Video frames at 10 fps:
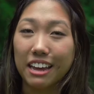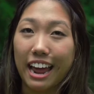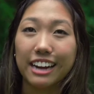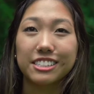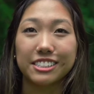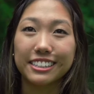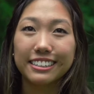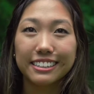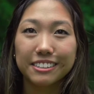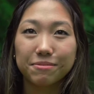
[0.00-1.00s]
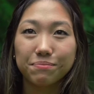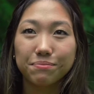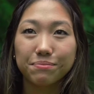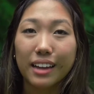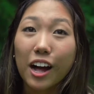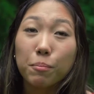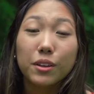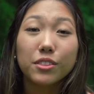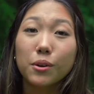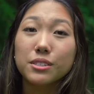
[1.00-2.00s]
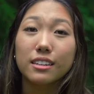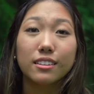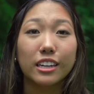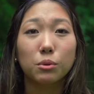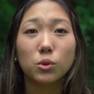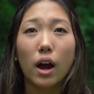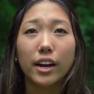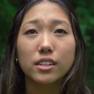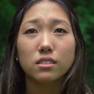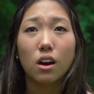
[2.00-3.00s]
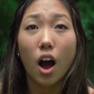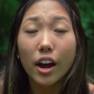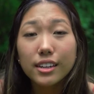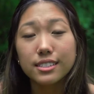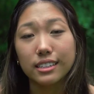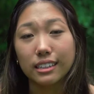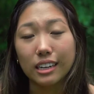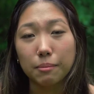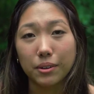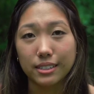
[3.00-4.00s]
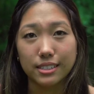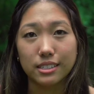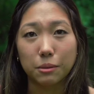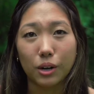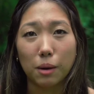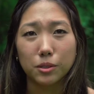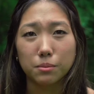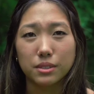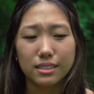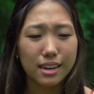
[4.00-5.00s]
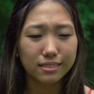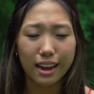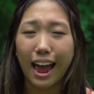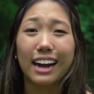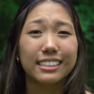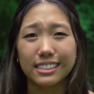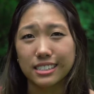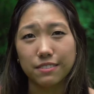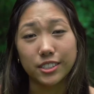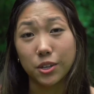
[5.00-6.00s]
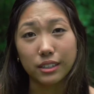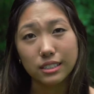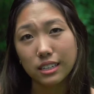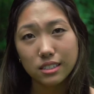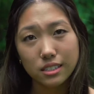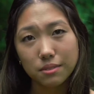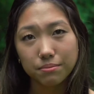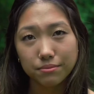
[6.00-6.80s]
an actor. Helping those in need requires honesty about existing problems, not acting as if they don't exist.